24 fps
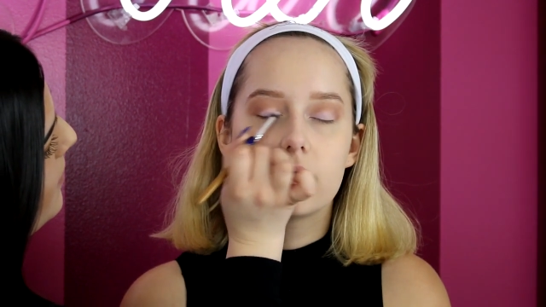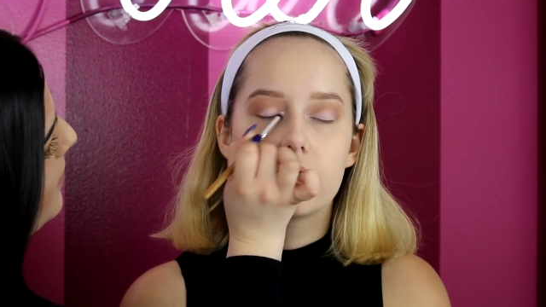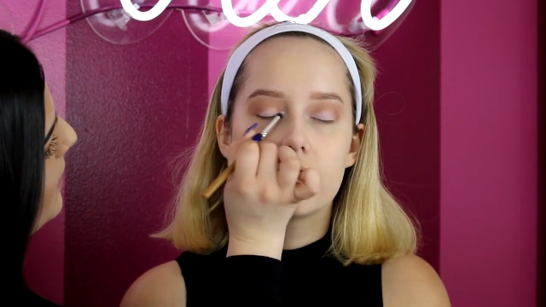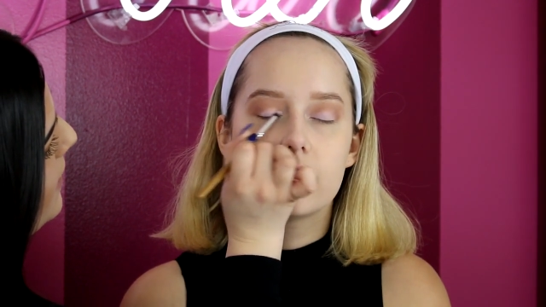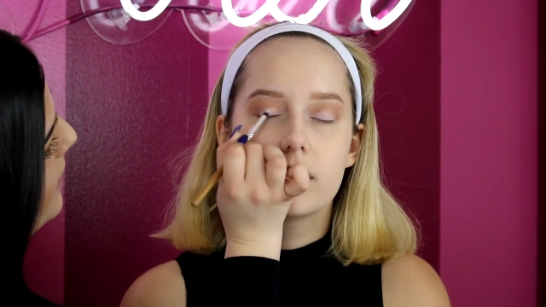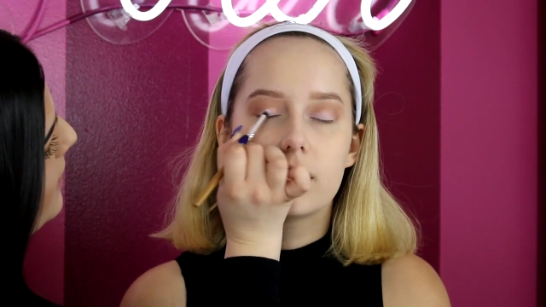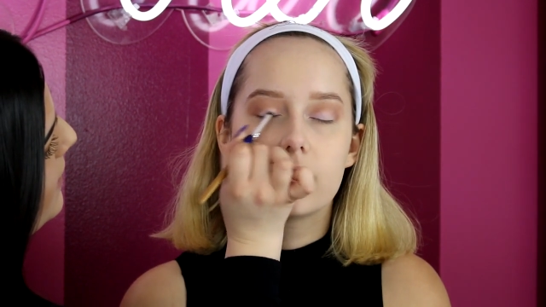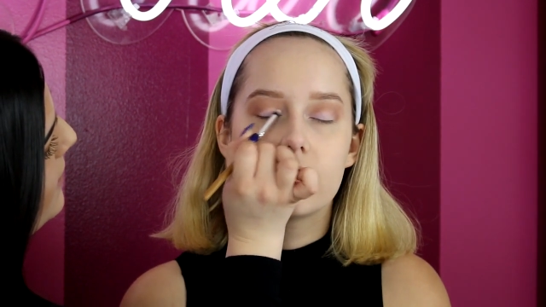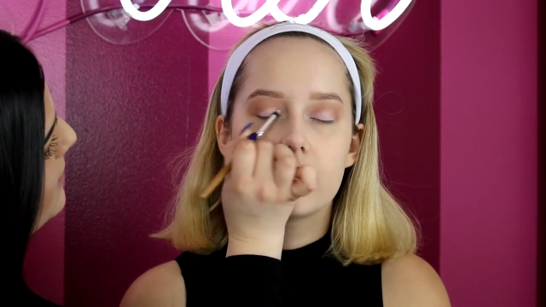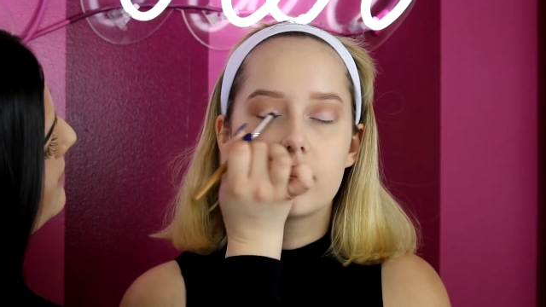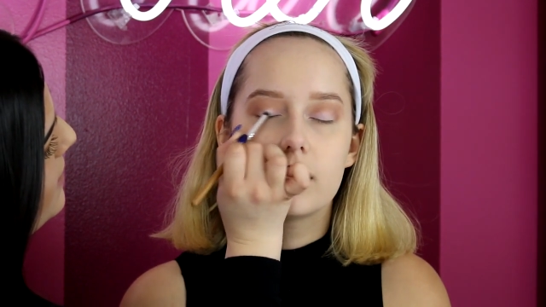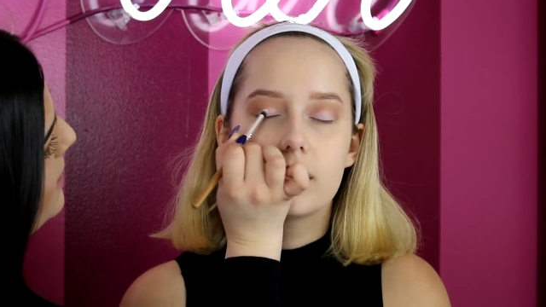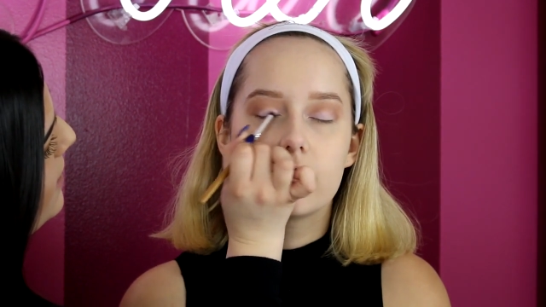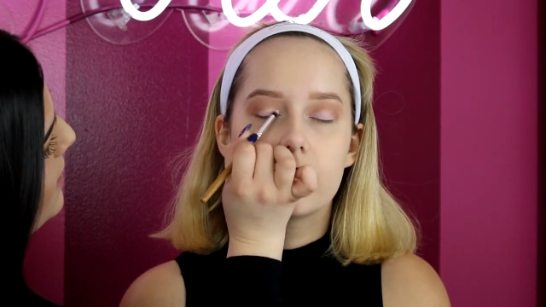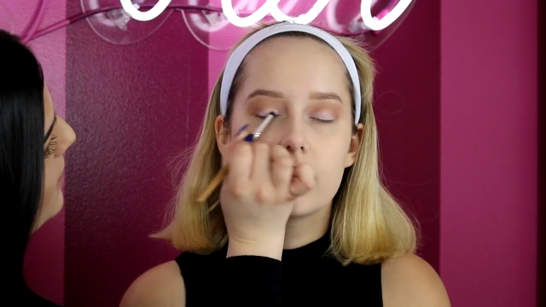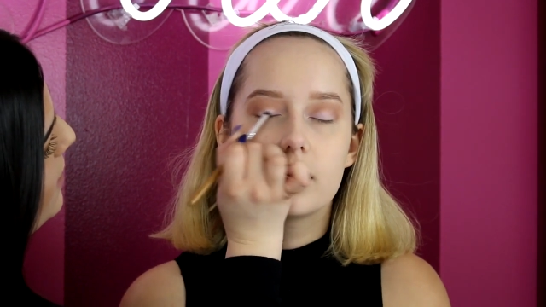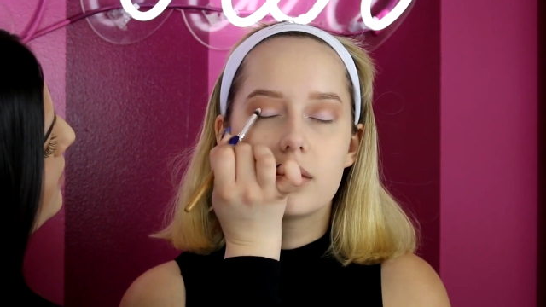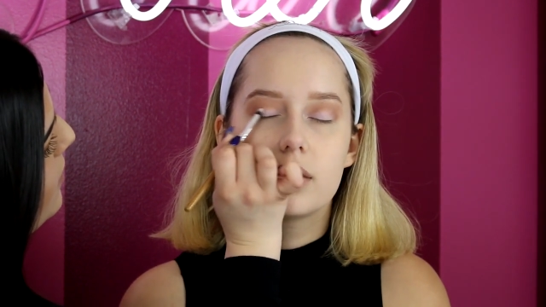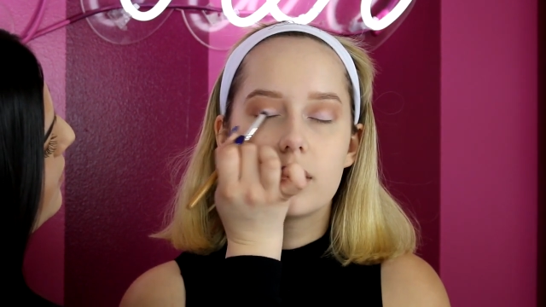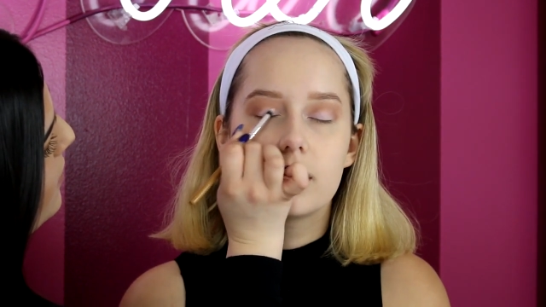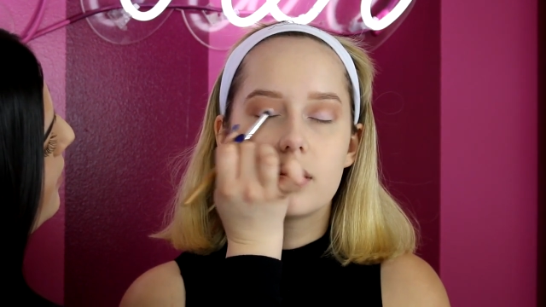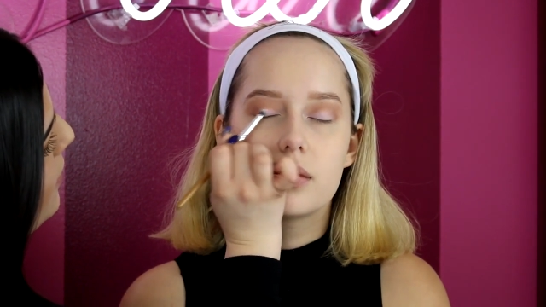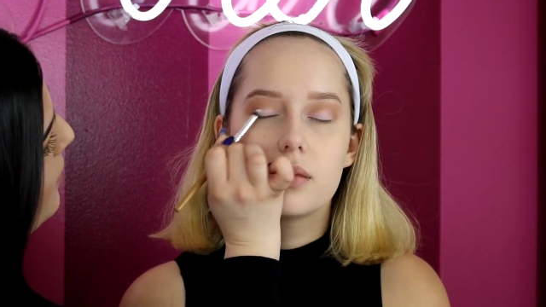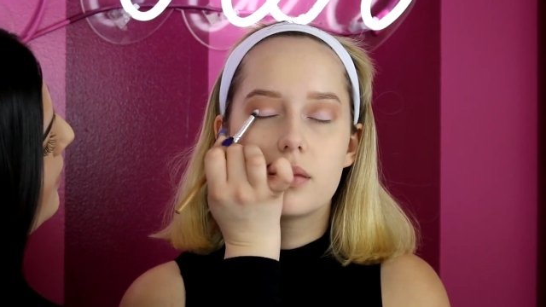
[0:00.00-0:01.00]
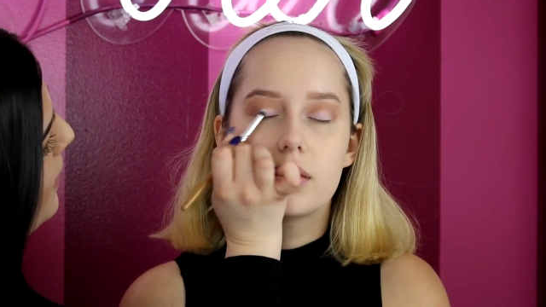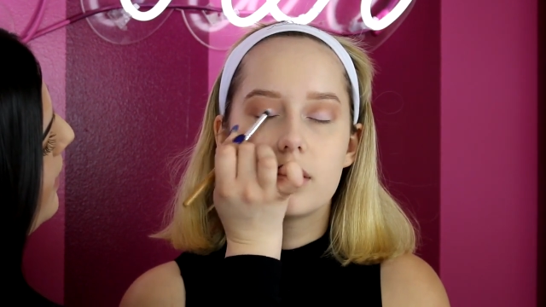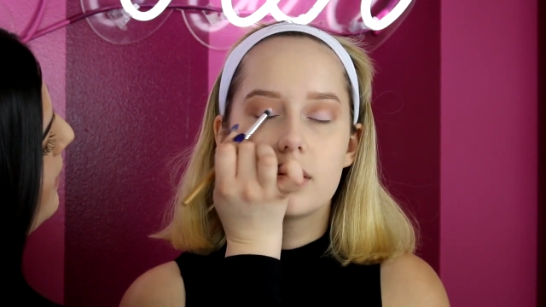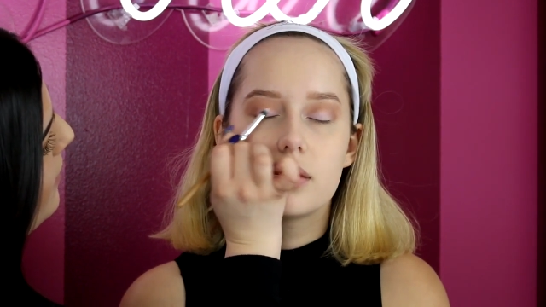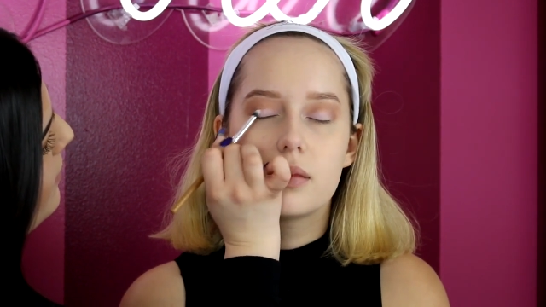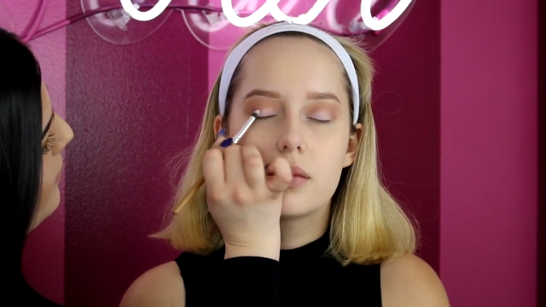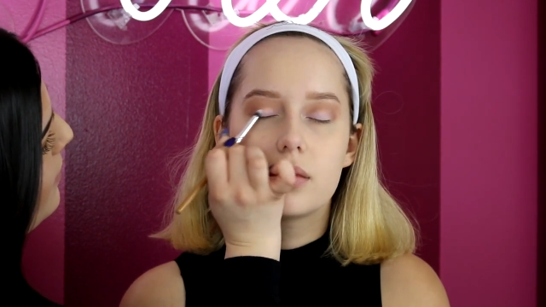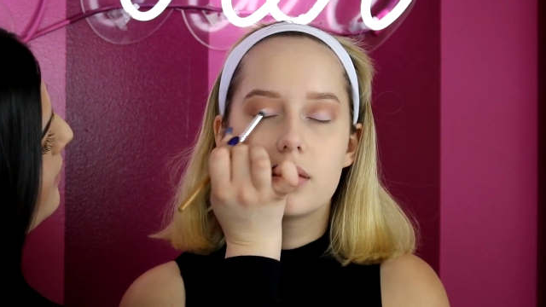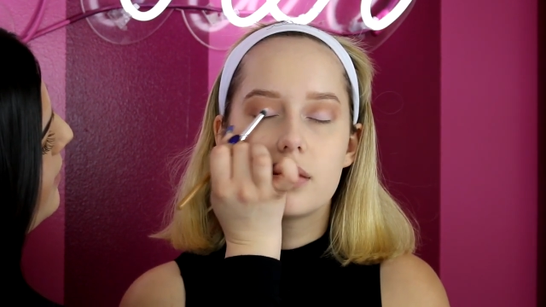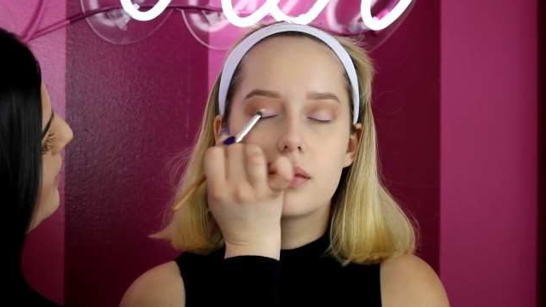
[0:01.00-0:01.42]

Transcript: because then you won't have